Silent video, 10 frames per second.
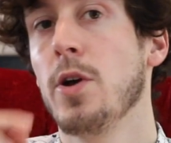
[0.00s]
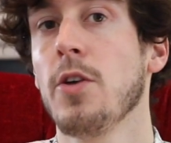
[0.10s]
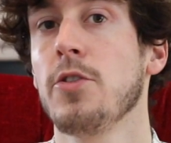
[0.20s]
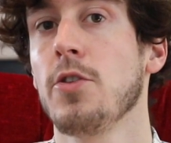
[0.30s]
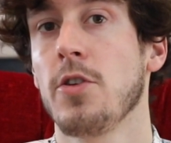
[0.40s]
We
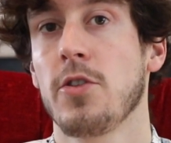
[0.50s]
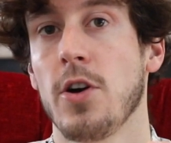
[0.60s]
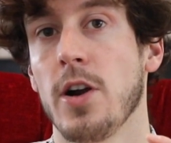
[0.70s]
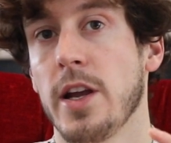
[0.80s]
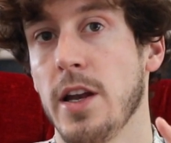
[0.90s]
also know this
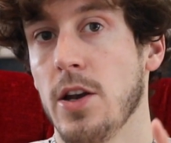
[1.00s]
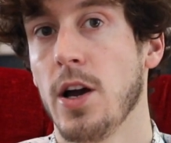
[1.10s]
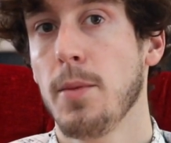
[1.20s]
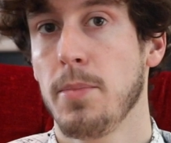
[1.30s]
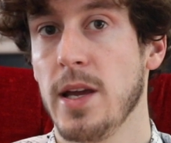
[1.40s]
car
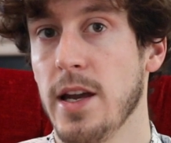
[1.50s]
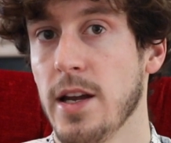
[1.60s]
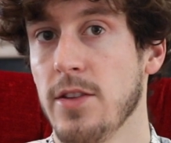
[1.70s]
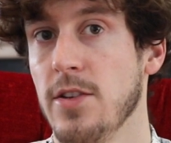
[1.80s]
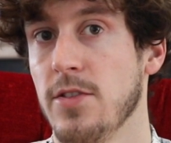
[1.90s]
cannot be a
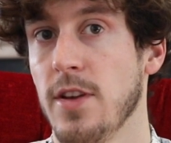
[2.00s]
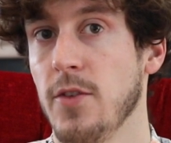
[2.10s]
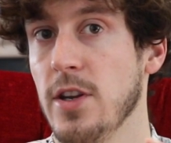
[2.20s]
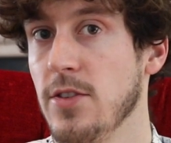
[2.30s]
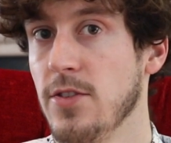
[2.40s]

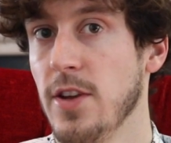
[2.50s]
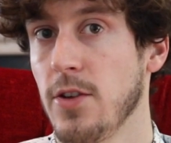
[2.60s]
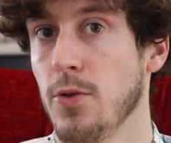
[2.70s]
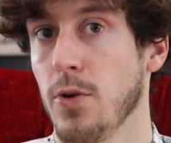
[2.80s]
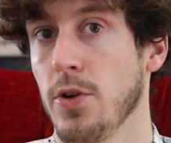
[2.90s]

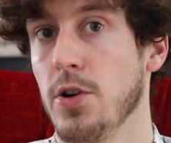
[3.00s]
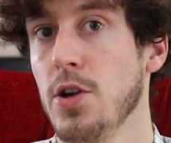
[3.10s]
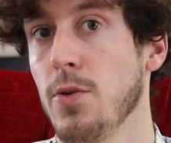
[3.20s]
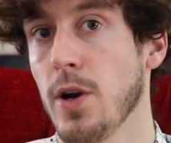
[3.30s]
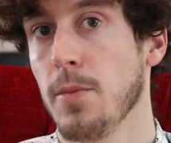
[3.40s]
1976 or
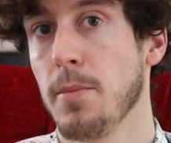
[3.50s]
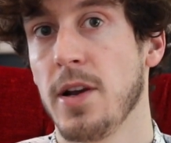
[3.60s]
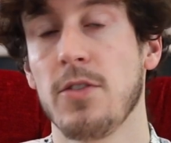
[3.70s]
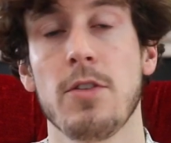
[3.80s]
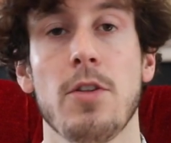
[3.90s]
newer
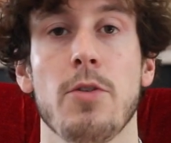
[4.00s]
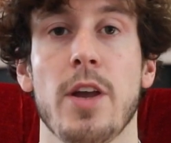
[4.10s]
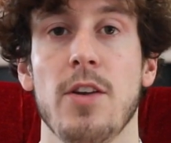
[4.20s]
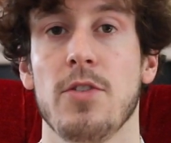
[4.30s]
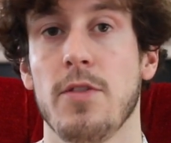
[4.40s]
because of the
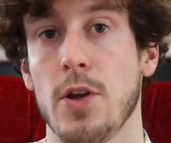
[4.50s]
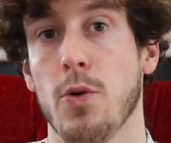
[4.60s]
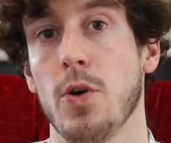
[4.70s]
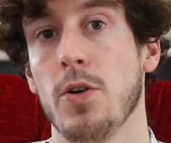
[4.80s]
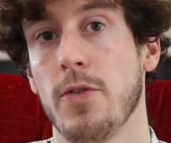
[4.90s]
location of the oil